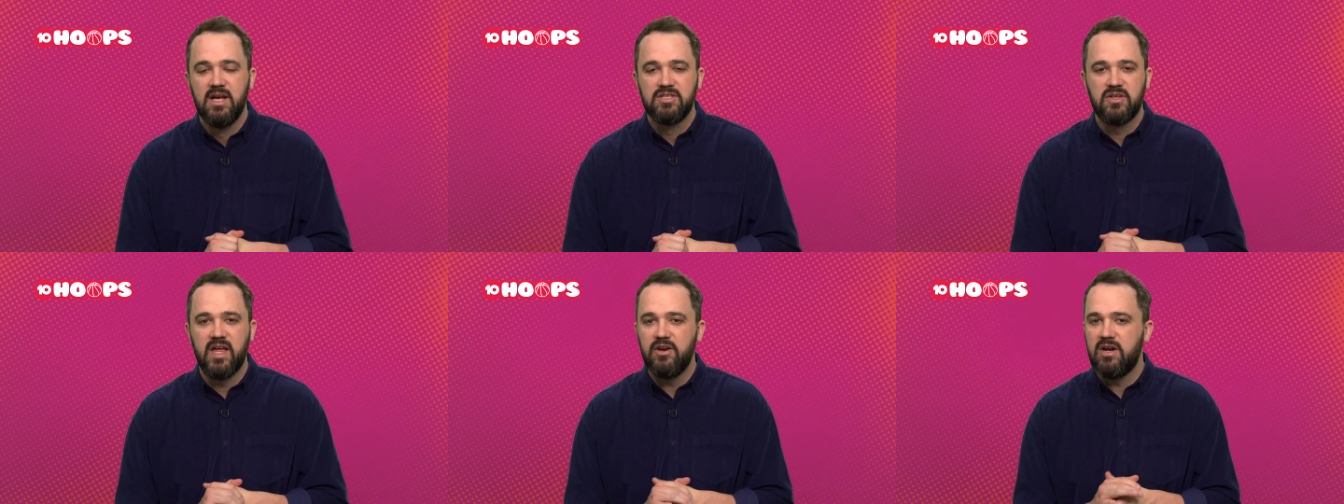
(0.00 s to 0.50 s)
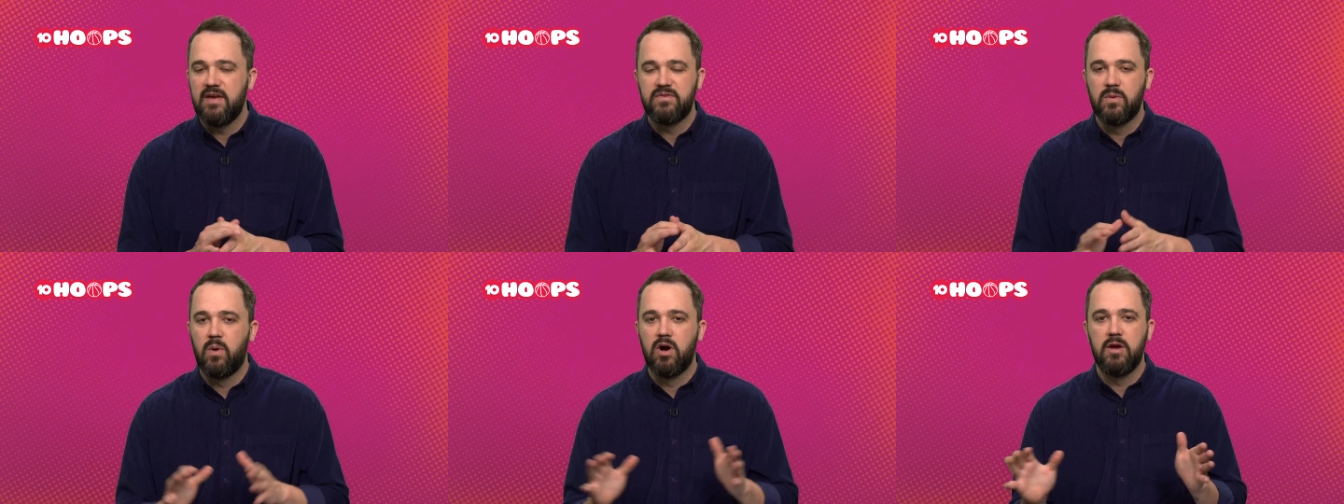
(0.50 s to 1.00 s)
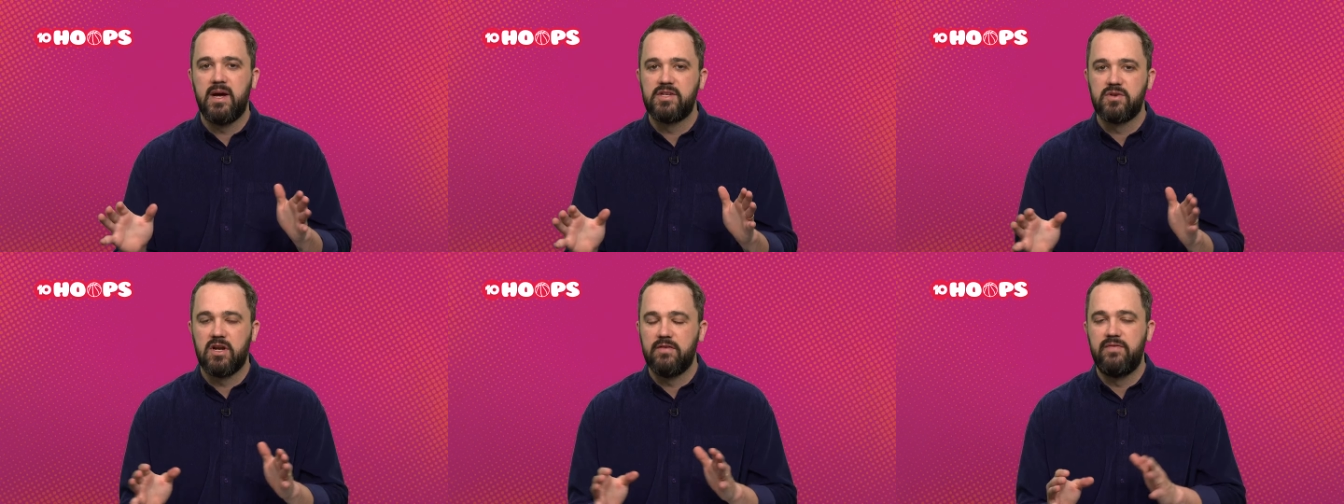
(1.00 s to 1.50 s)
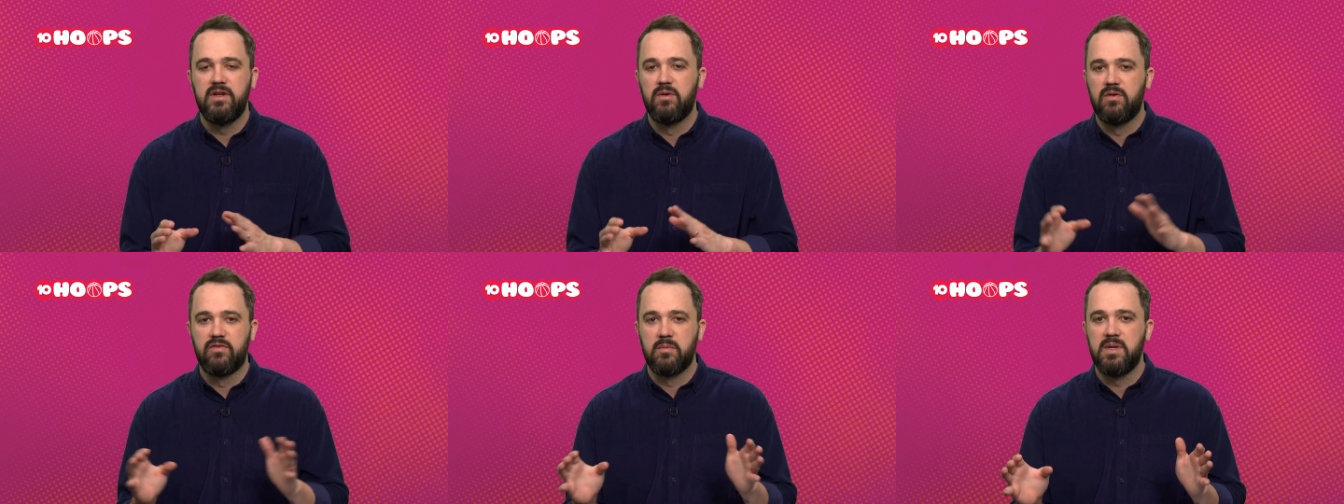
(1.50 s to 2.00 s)
So they don't have to worry about trying to fit
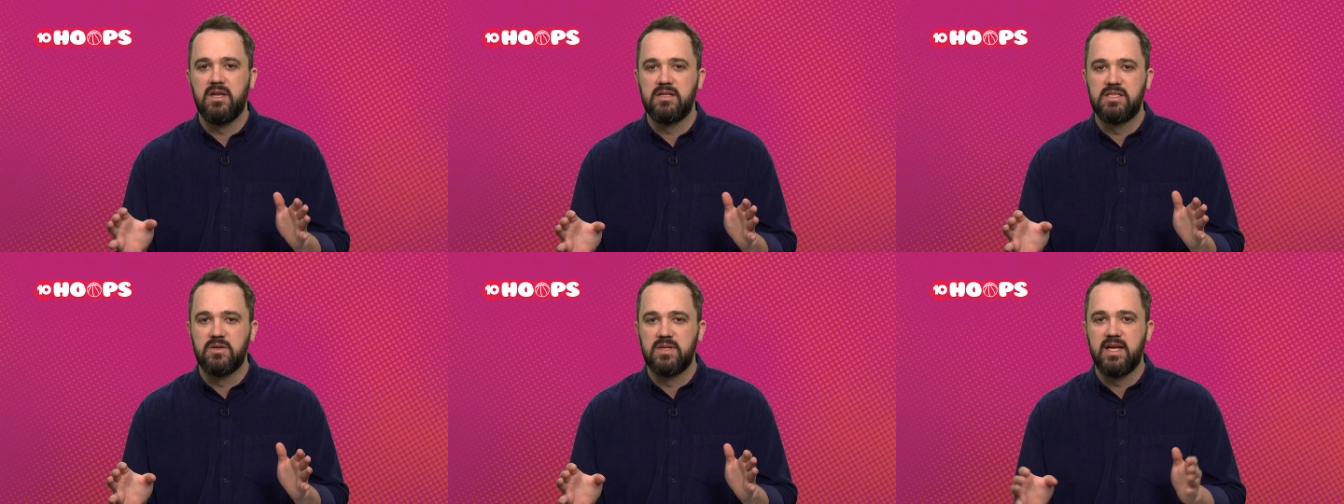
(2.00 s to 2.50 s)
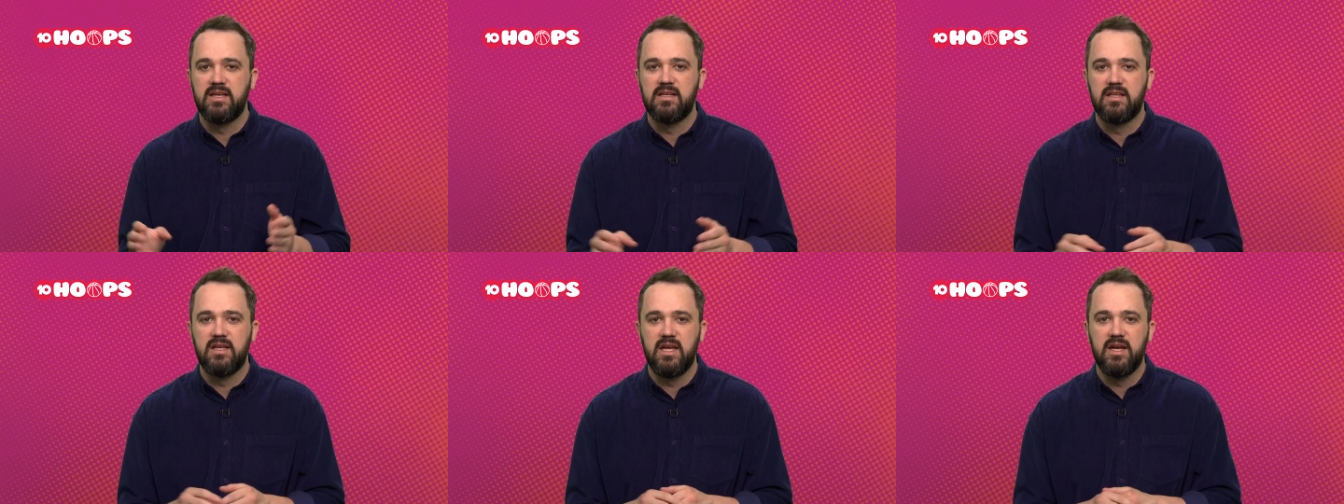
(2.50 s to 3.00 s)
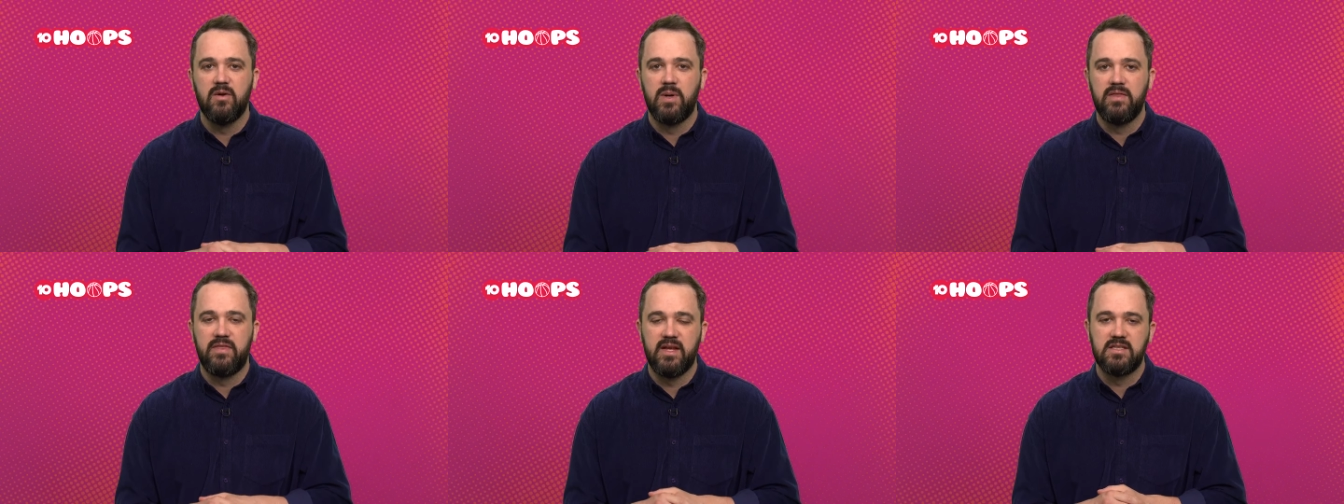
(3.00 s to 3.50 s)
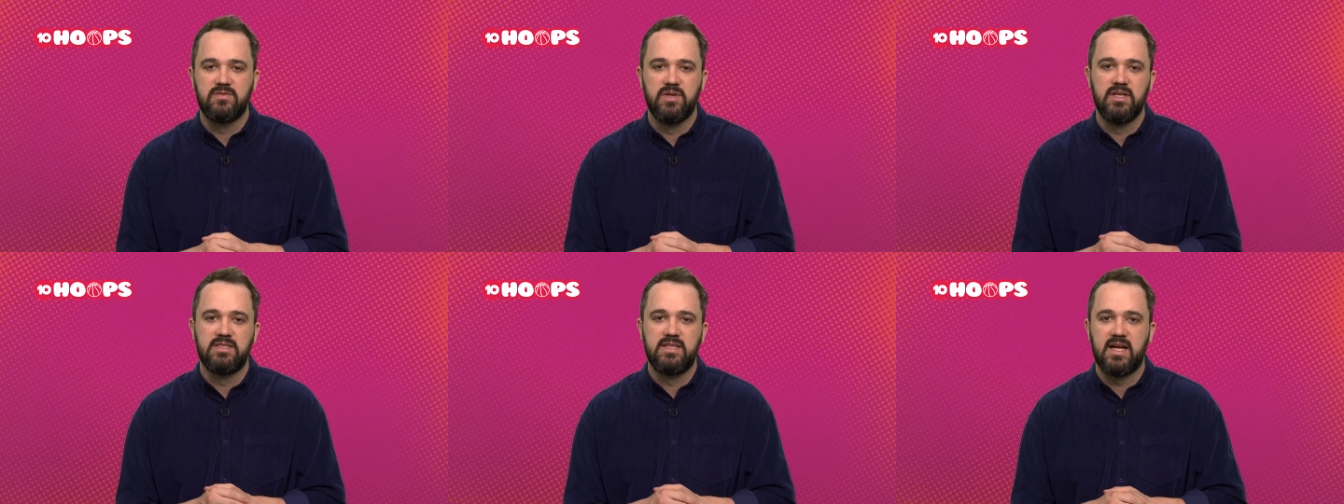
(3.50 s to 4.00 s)
all of them in until the end of the year when things
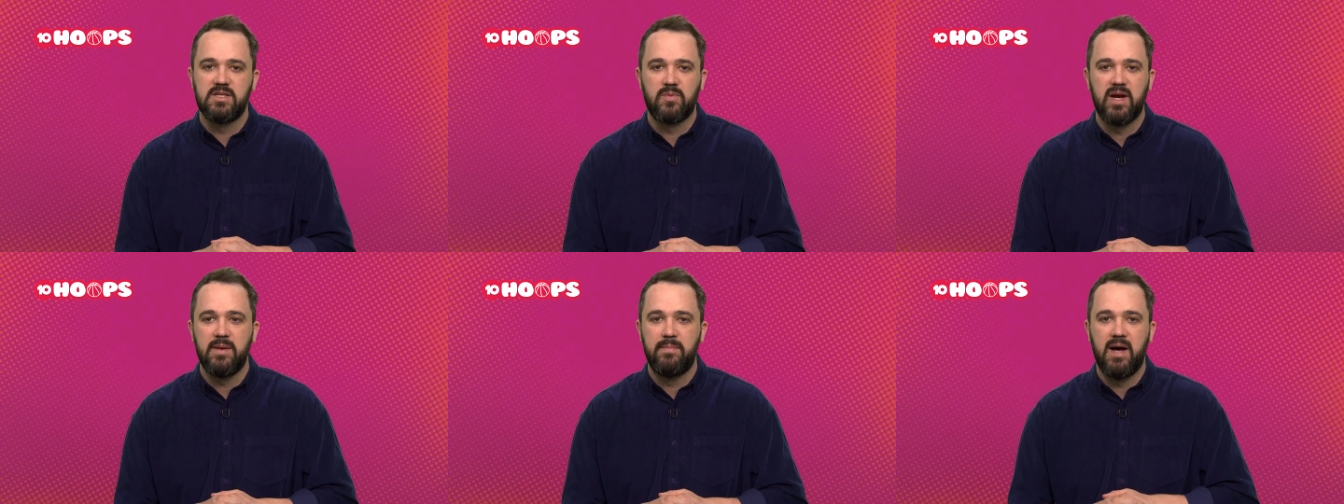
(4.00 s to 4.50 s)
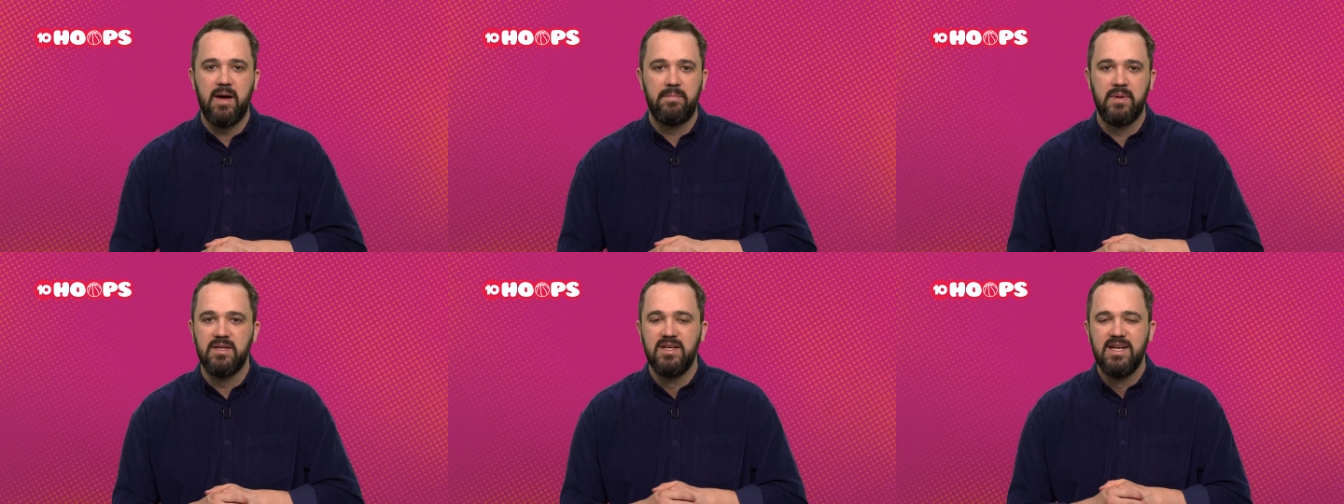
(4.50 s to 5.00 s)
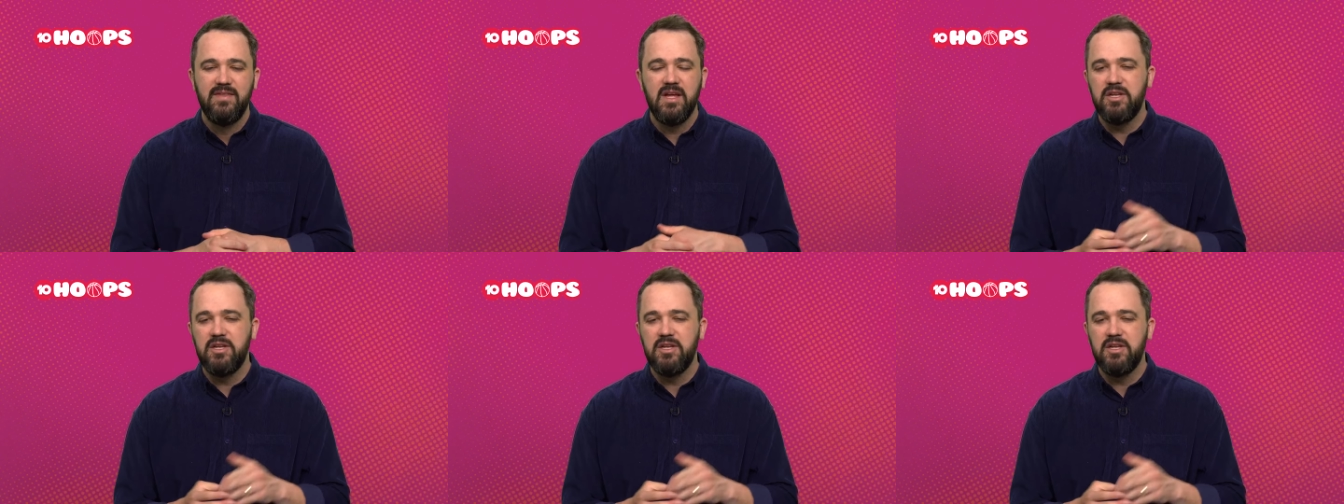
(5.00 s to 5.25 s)
really start to ramp up. But then